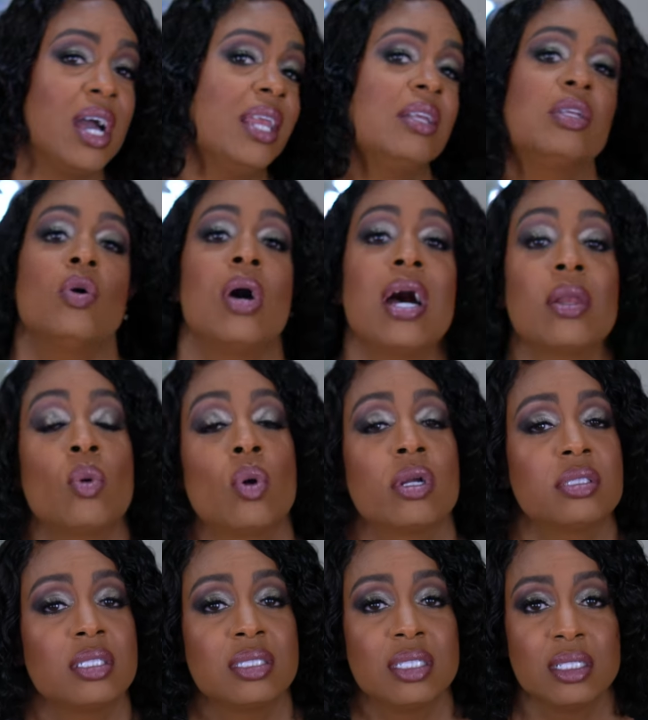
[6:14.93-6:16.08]
gotta know how to
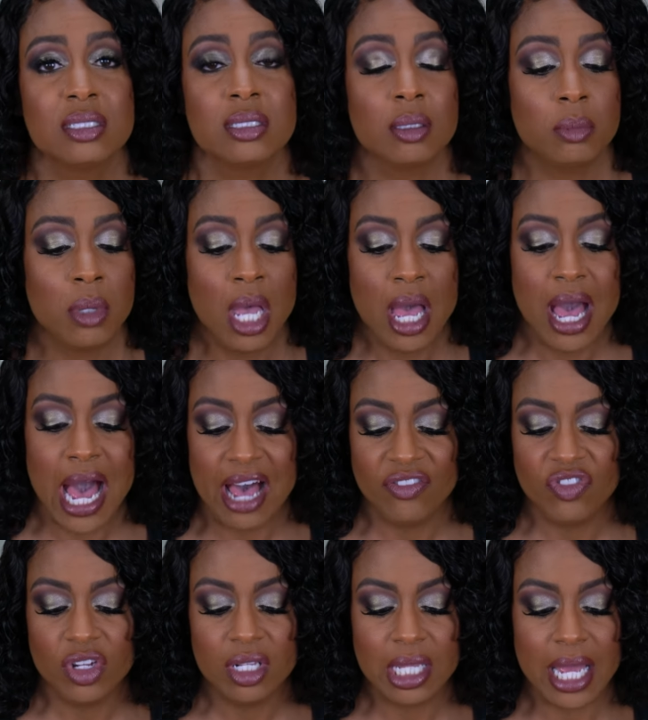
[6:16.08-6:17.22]
work the system. I
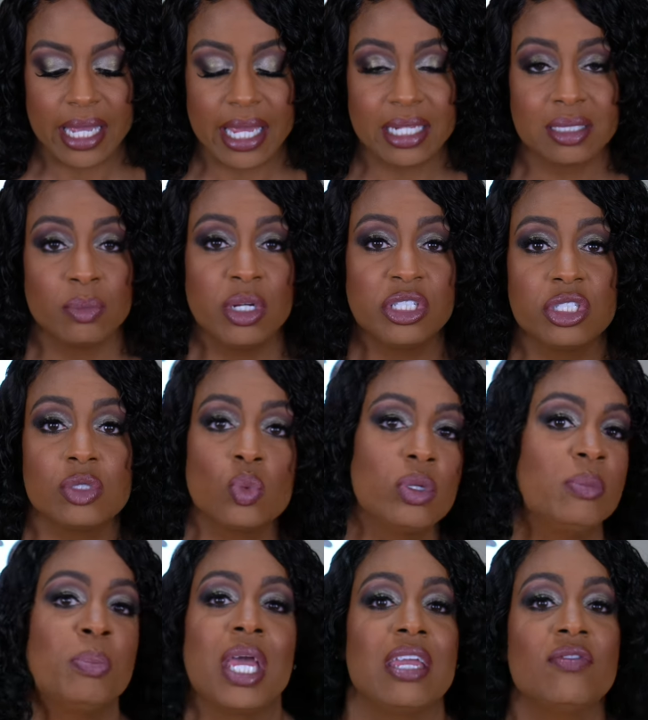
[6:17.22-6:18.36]
feel like as much as
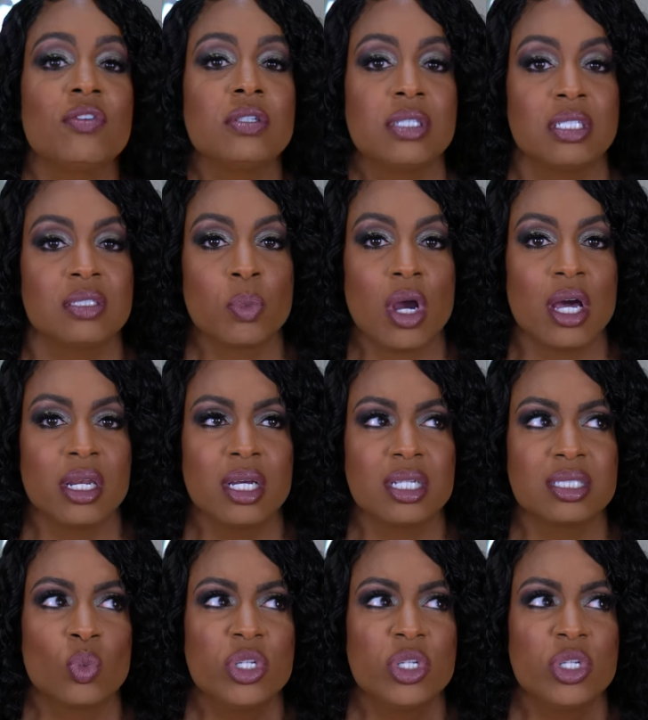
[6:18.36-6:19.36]
we pay for these products,